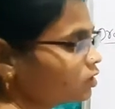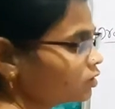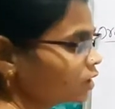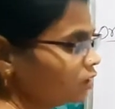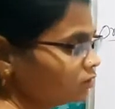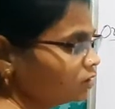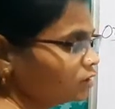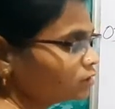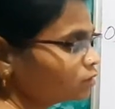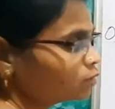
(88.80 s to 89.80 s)
Okay.
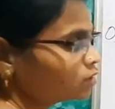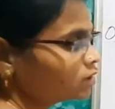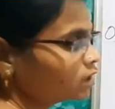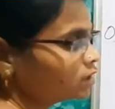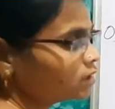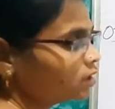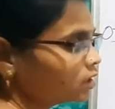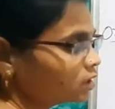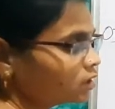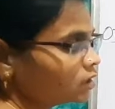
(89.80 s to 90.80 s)
So, more than 3
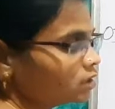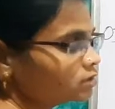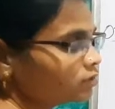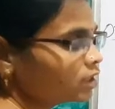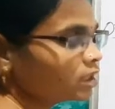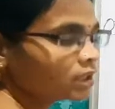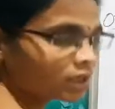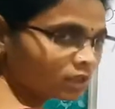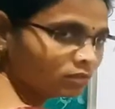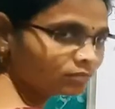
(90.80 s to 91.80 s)
order is very
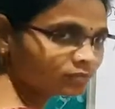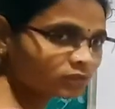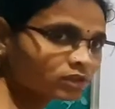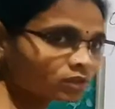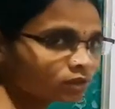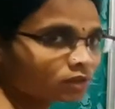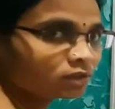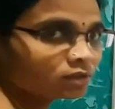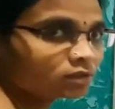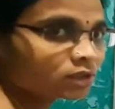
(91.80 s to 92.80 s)
rare. So,
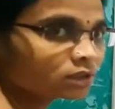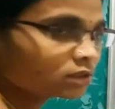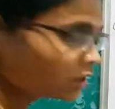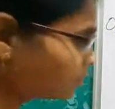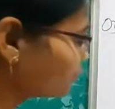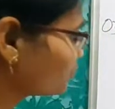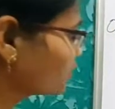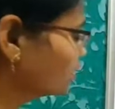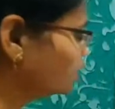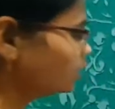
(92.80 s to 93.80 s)
just 3.
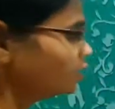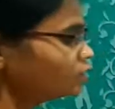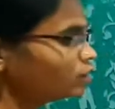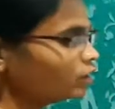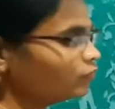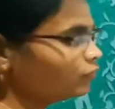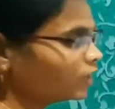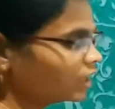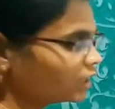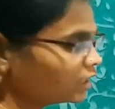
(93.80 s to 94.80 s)
So, if
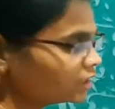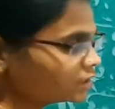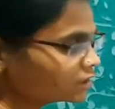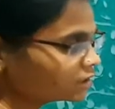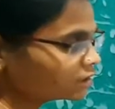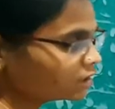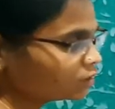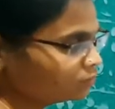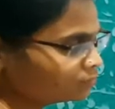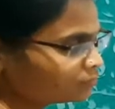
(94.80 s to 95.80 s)
order is
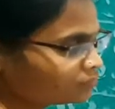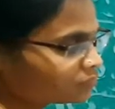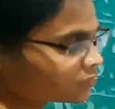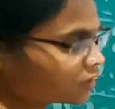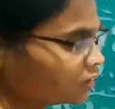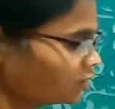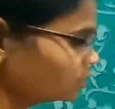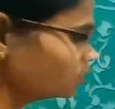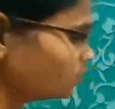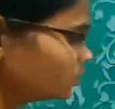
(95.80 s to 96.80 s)
0,
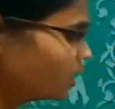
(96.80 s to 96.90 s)
so they